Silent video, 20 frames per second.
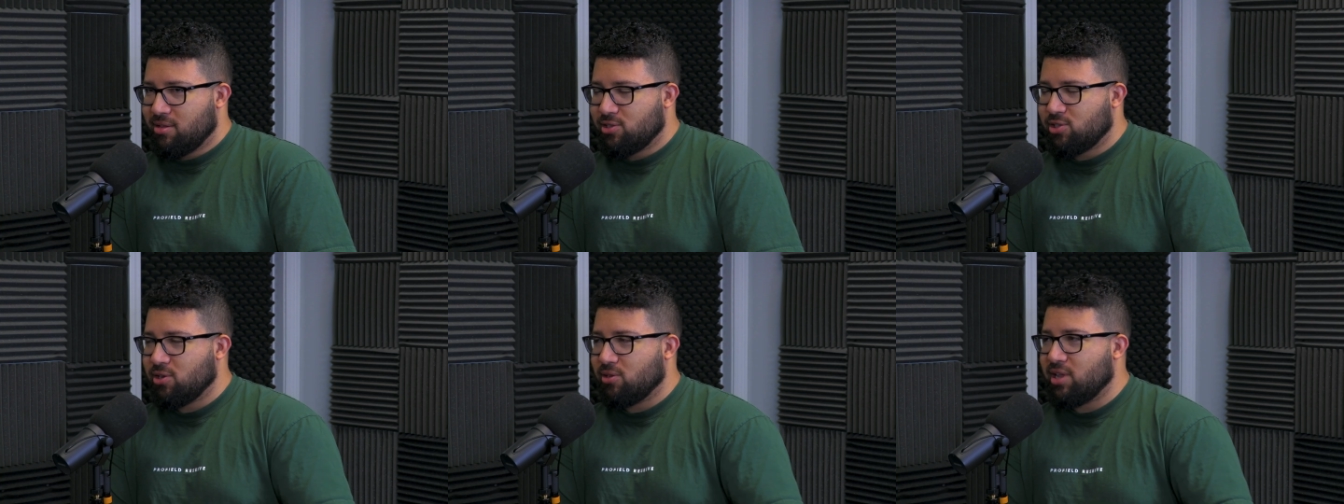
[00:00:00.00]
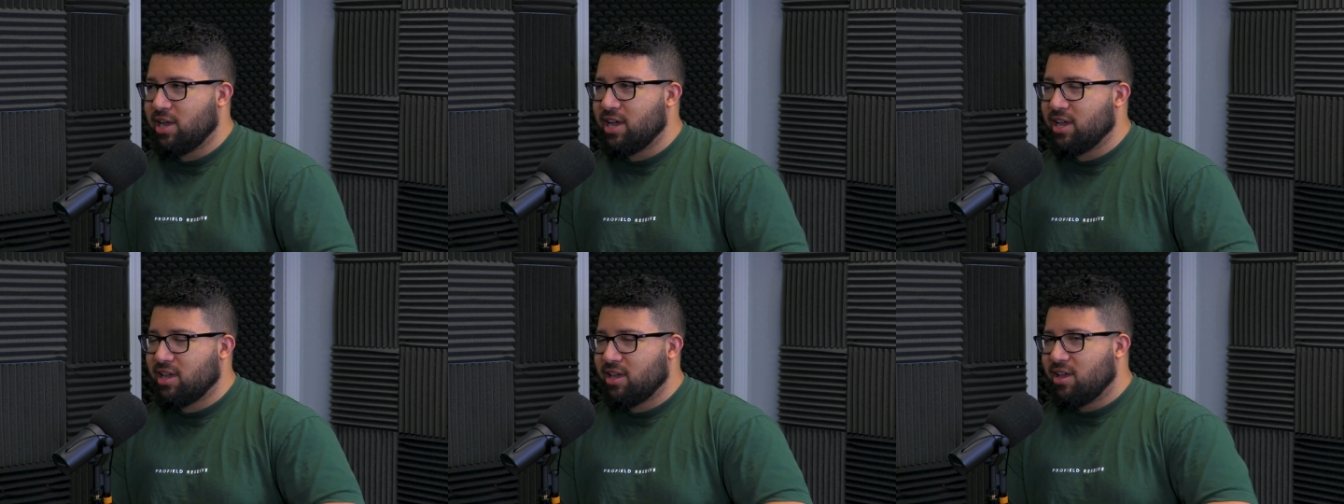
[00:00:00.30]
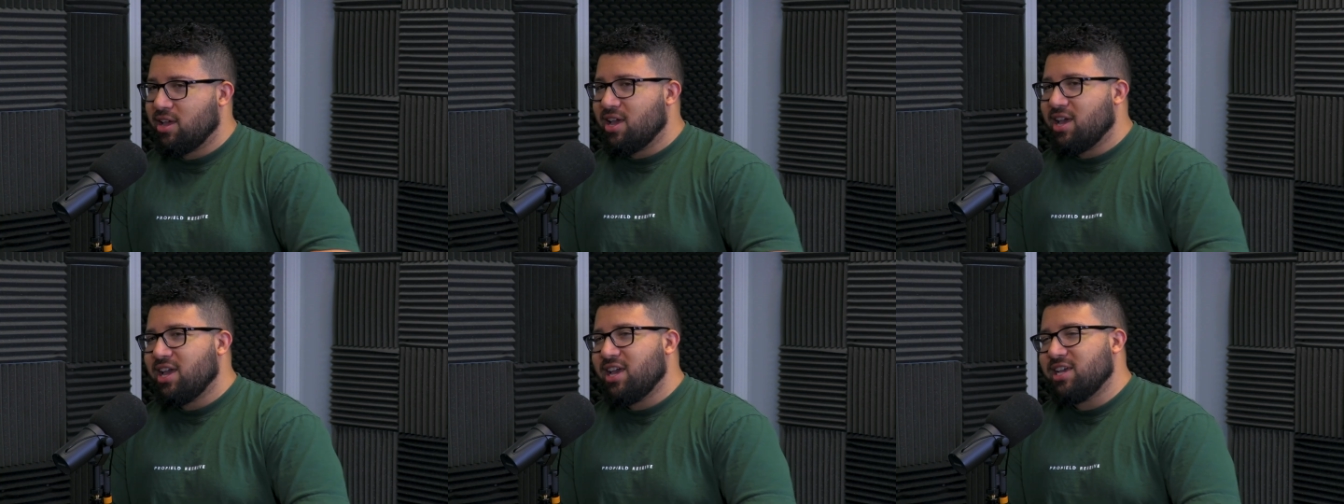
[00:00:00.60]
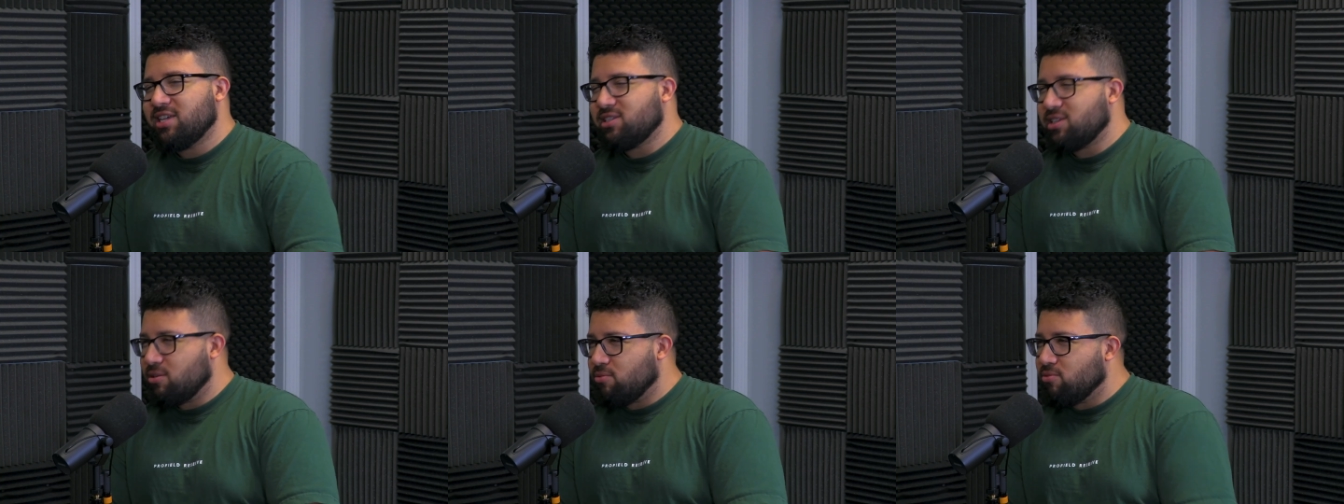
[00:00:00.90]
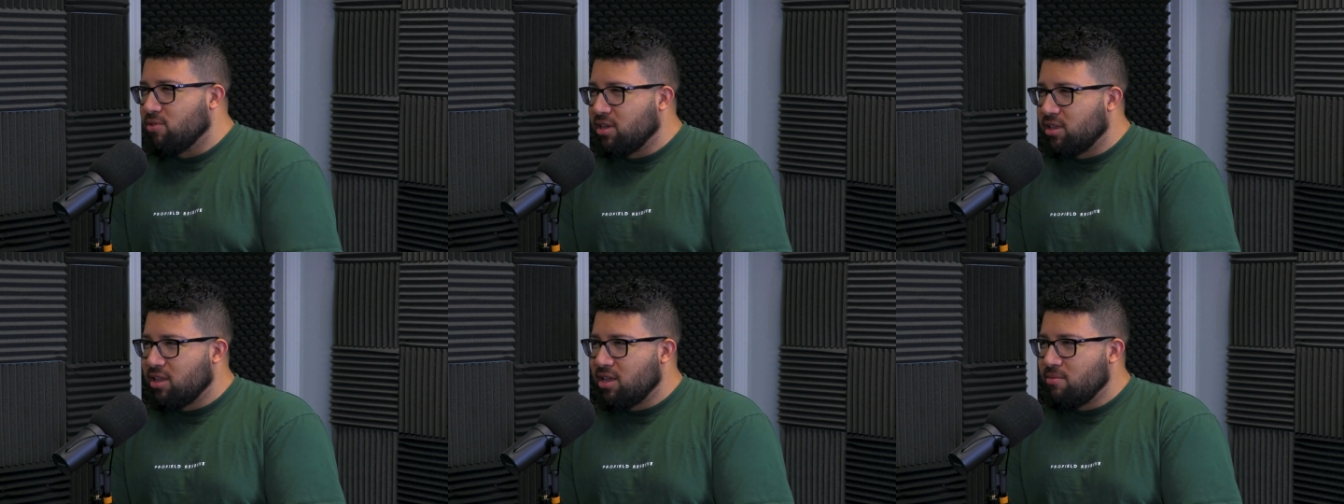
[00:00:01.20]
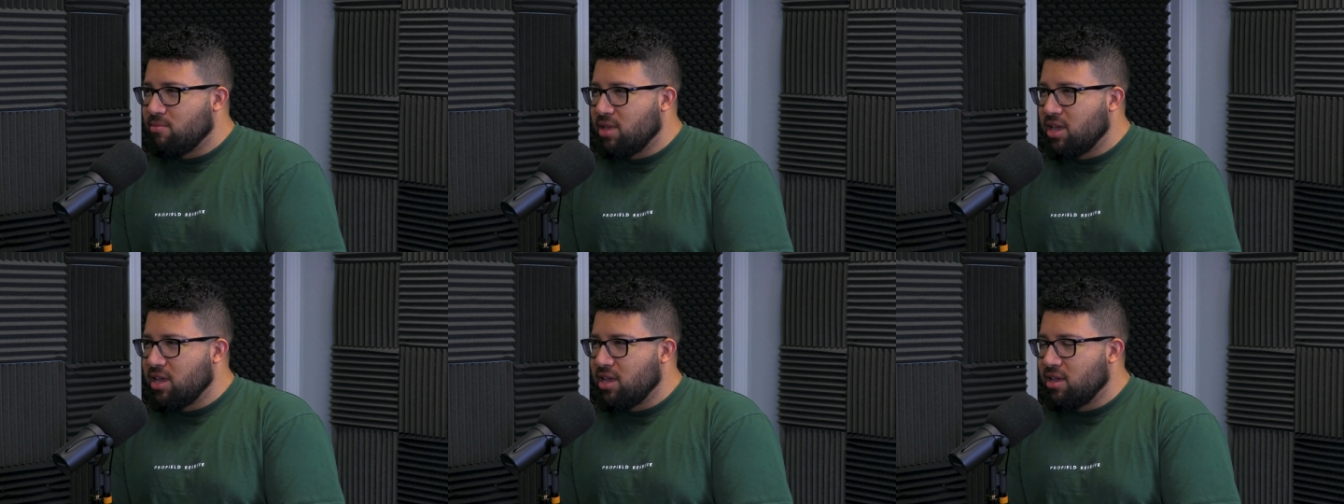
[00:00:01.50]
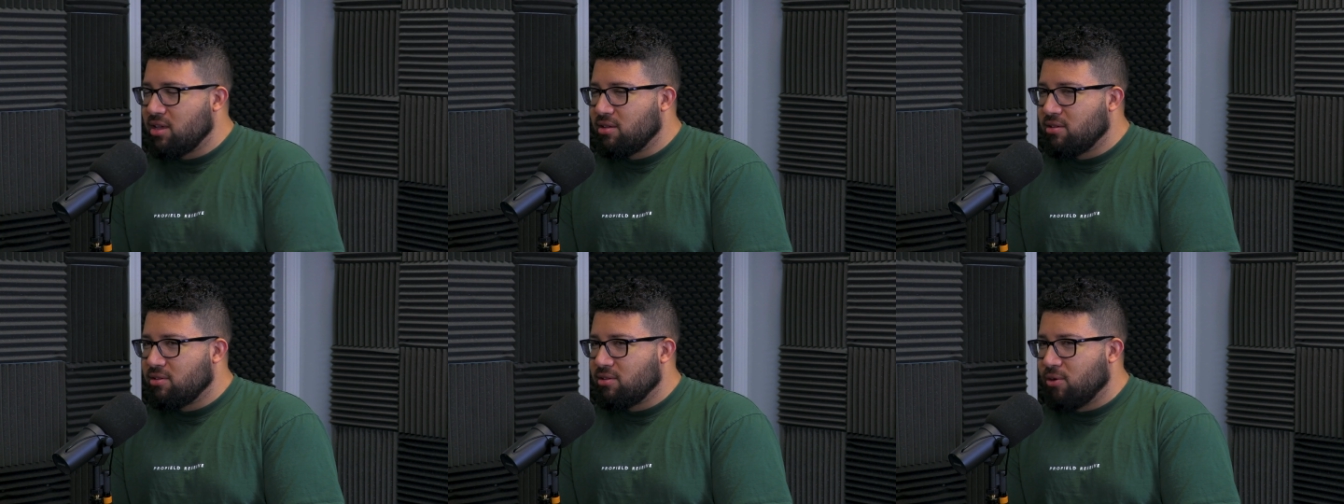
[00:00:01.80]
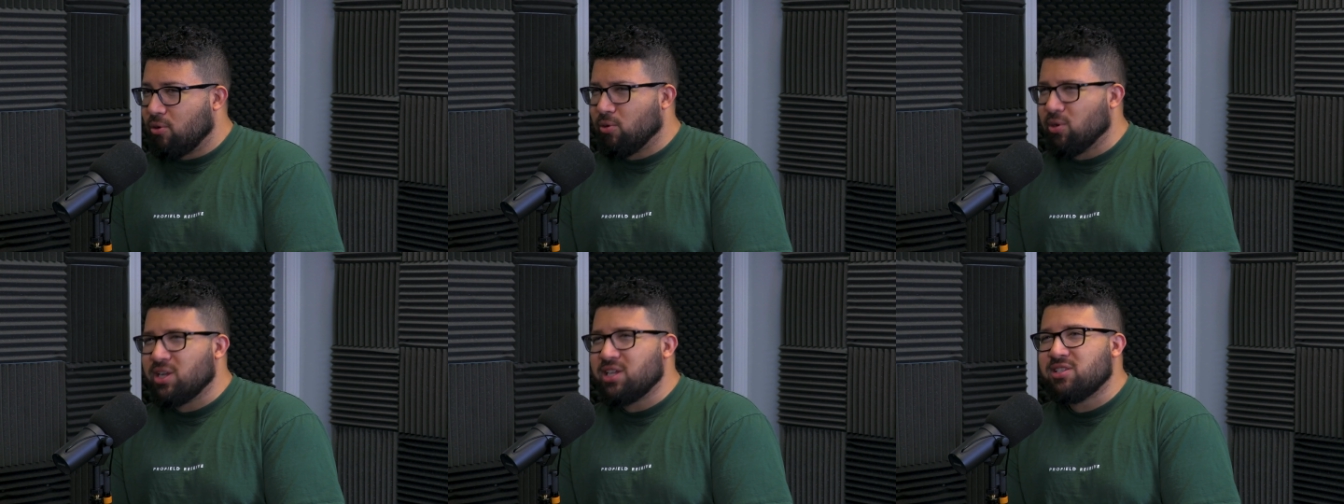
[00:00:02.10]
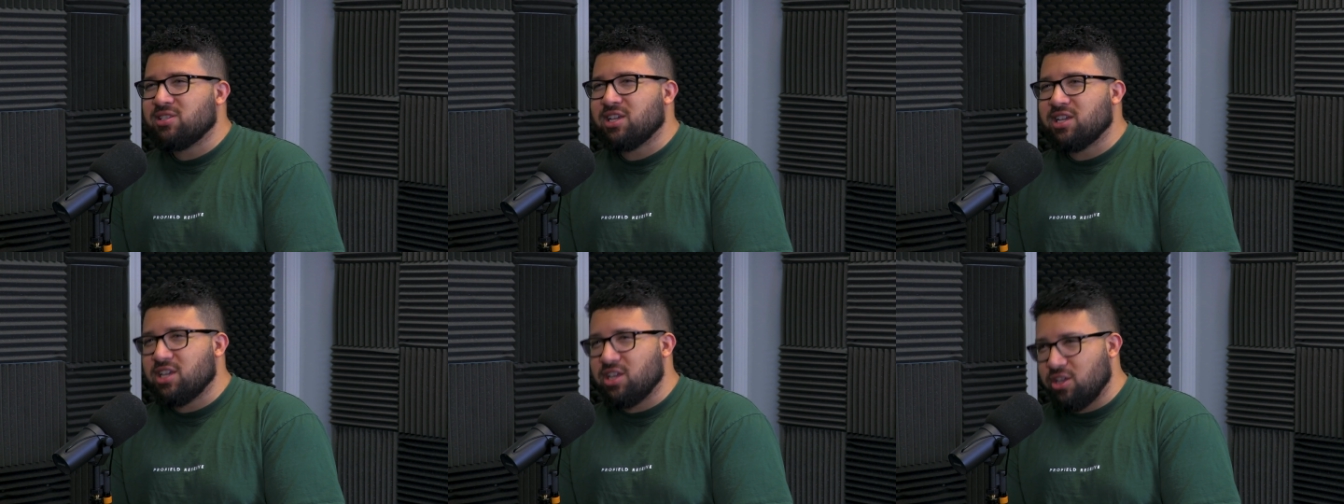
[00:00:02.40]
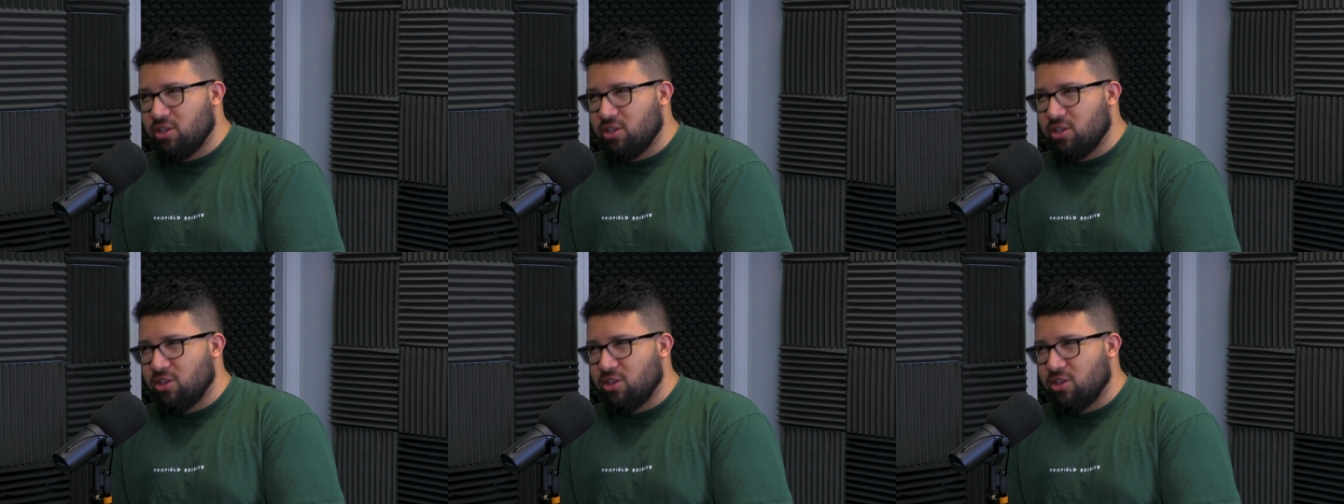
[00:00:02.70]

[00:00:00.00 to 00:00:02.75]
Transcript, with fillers: So mm-hmm. like, is it really me? Or is it